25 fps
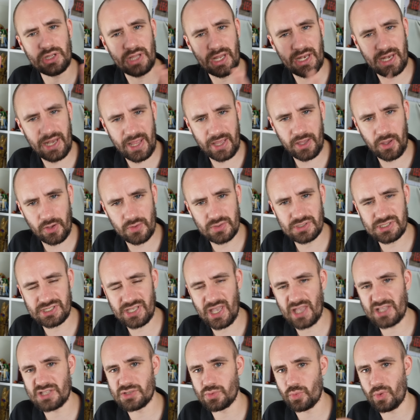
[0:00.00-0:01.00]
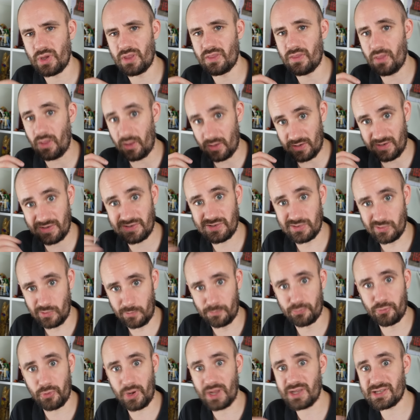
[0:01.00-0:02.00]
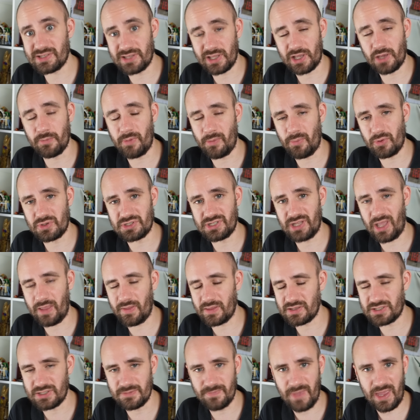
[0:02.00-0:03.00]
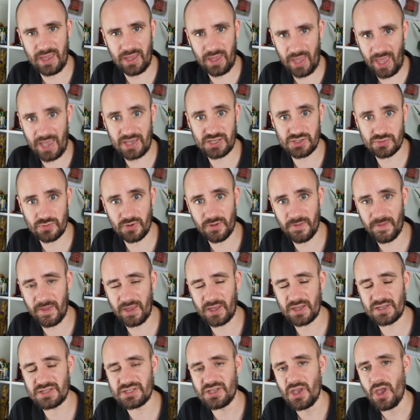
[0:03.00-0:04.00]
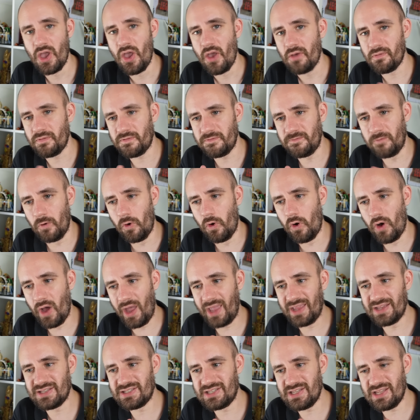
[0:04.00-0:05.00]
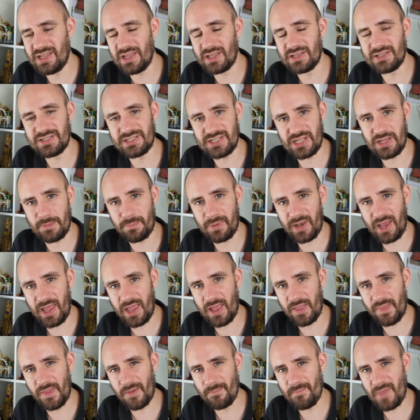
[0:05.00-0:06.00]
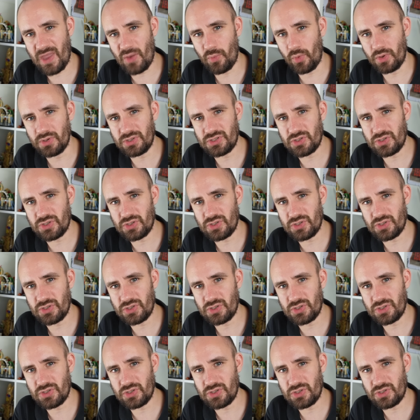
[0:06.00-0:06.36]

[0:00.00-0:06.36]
LEGO sets with additional bricks that can be put together to make extra things for a D&D player that may want